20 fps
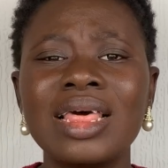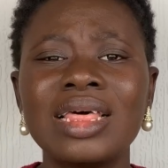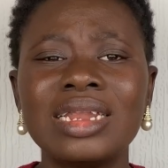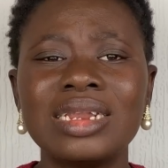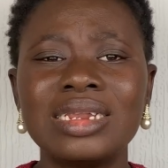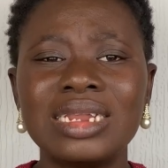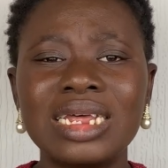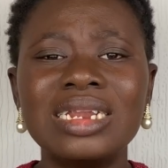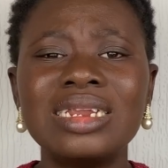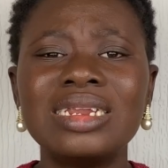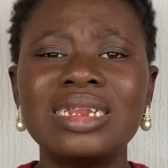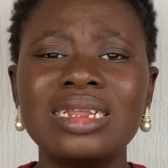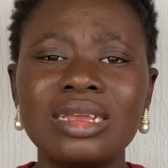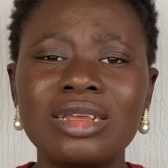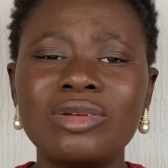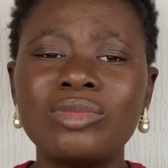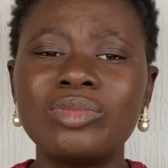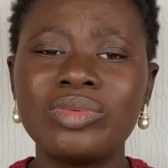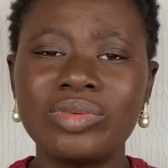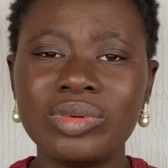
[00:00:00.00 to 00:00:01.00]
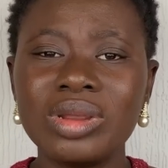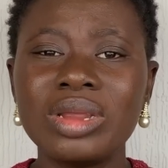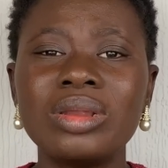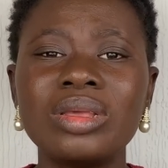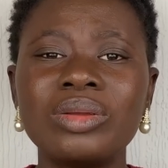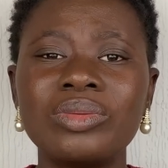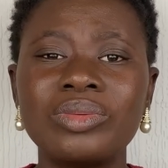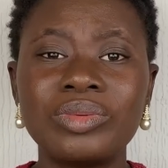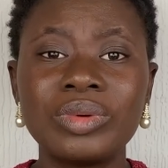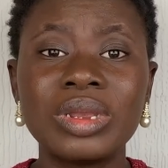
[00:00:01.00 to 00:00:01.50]
then they
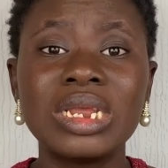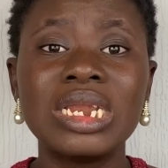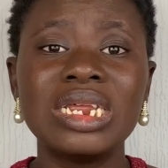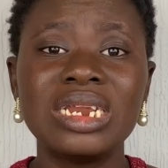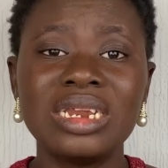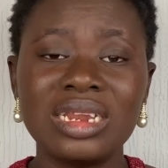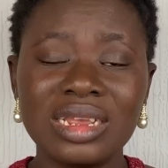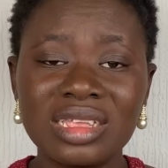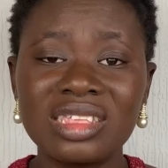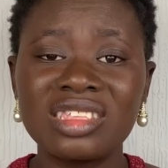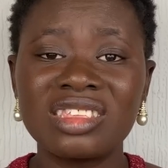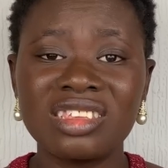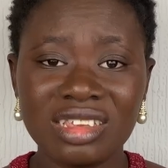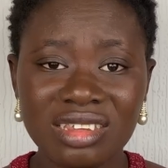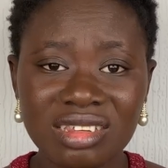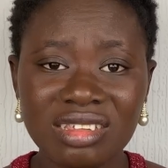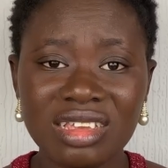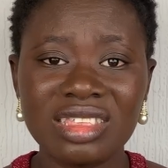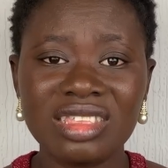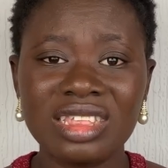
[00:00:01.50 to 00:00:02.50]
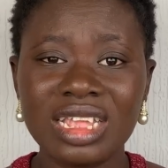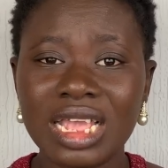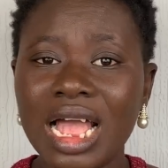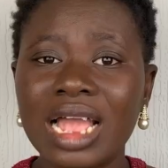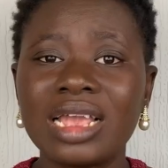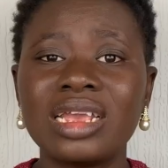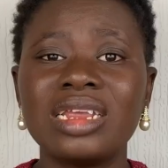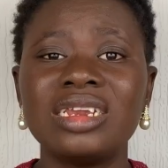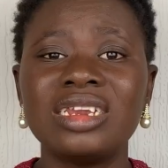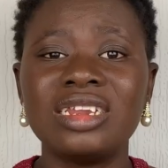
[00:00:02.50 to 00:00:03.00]
really need teachers. They
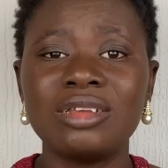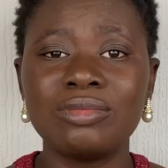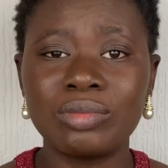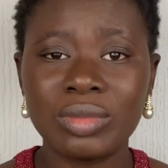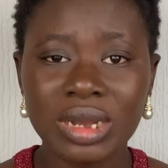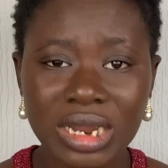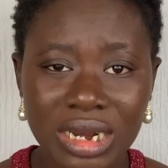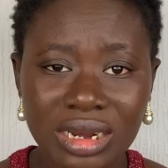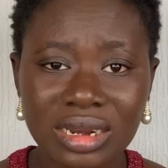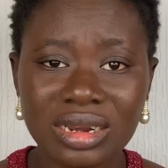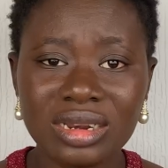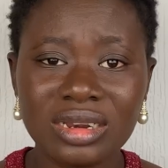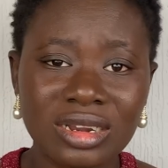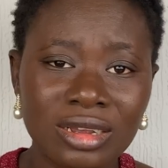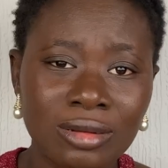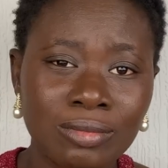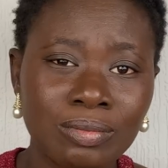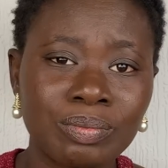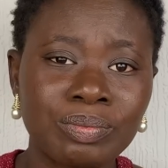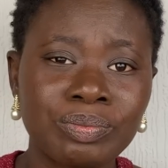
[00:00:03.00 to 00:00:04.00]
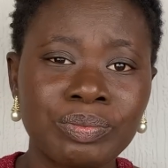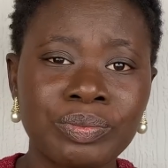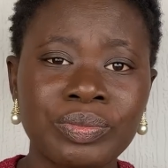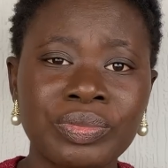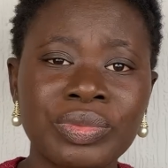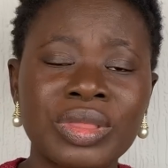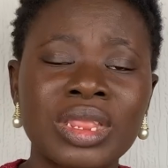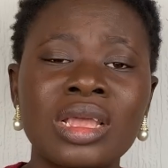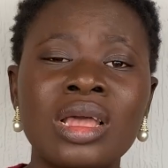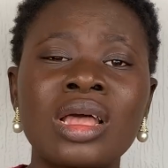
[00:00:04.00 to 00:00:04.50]
are in demand.
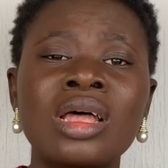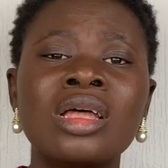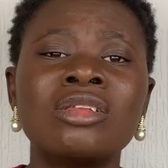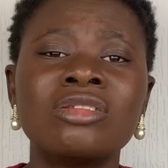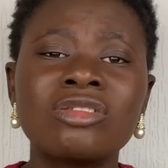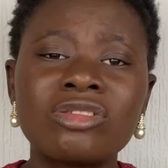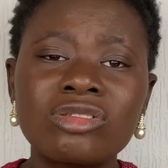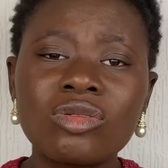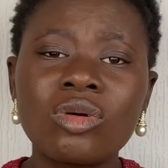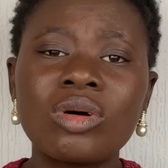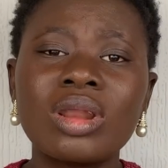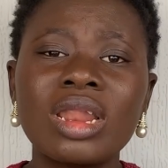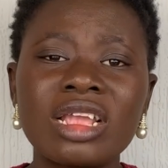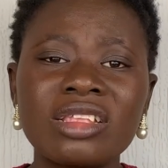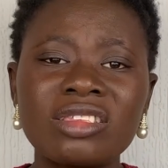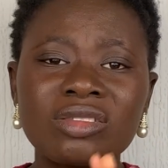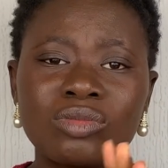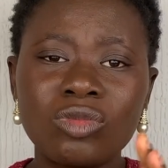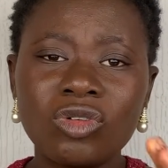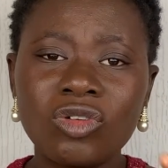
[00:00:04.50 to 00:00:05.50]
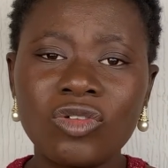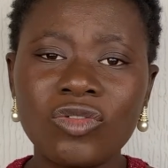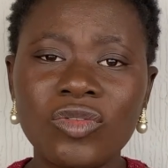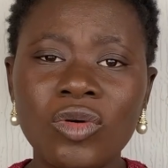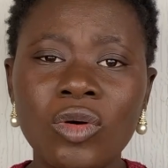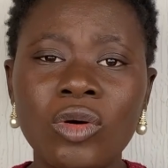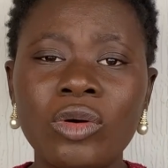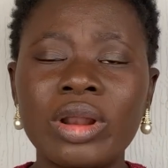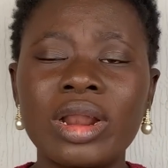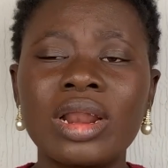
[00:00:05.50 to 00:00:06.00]
So let's move
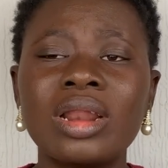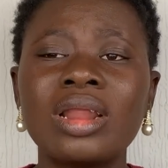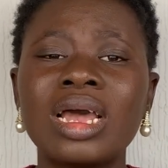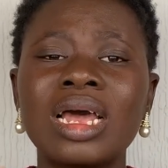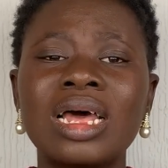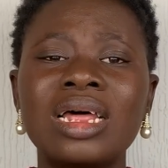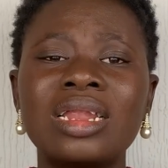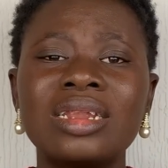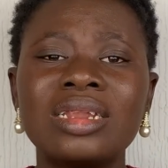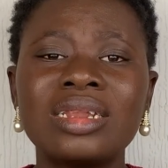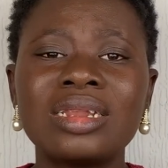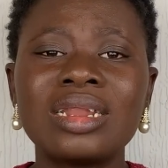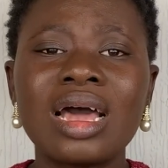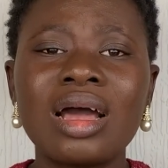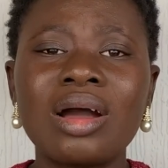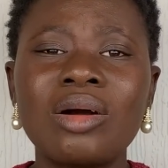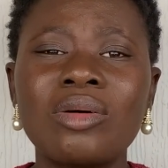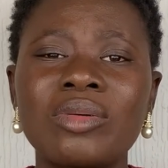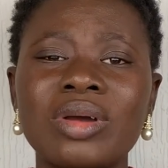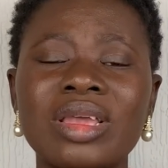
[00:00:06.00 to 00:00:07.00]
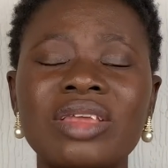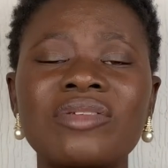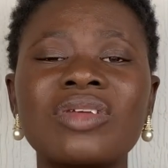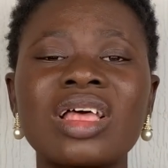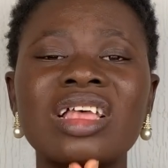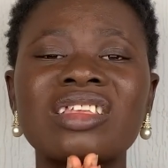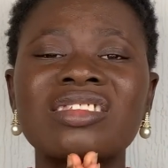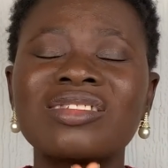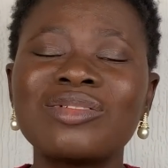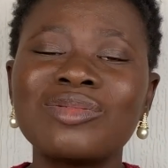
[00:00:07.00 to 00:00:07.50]
on. Now, if you
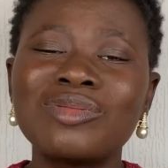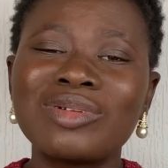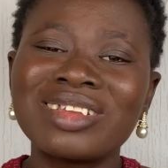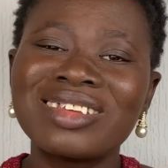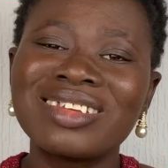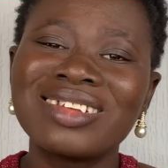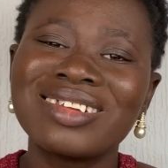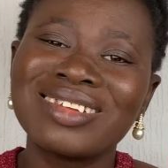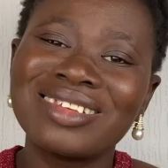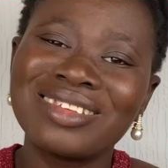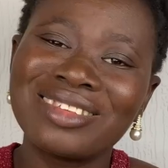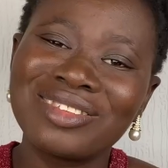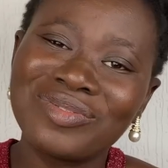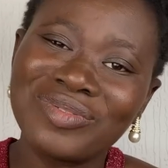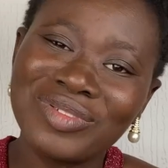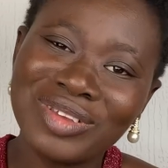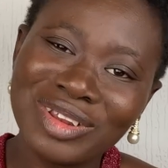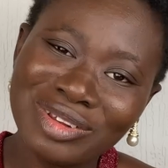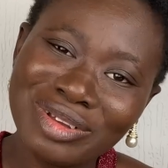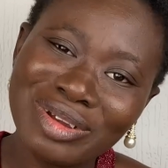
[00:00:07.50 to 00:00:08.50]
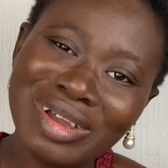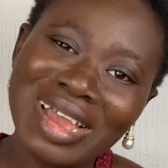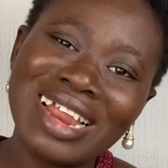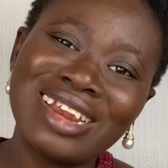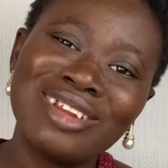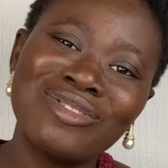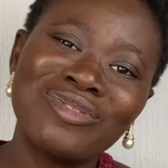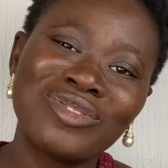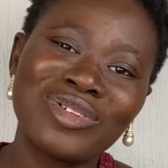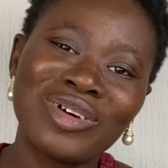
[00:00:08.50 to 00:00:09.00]
are still watching this video and
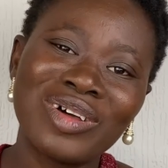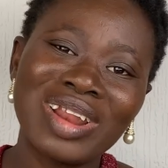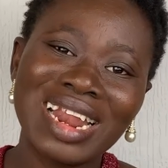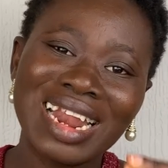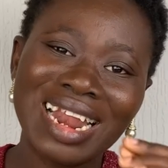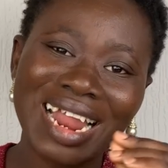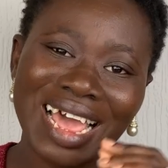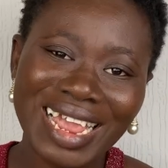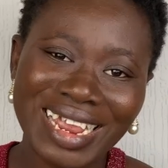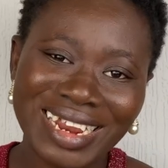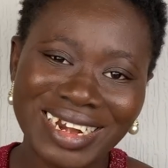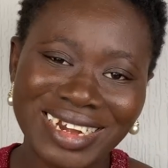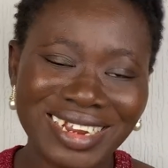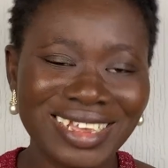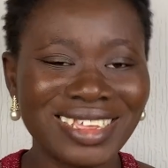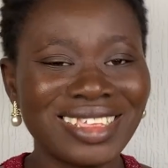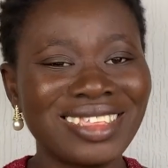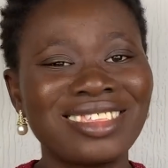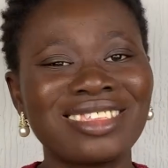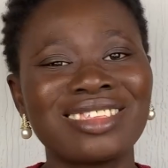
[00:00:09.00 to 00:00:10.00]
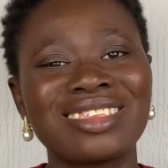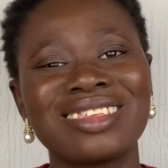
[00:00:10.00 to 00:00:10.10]
you've not liked it,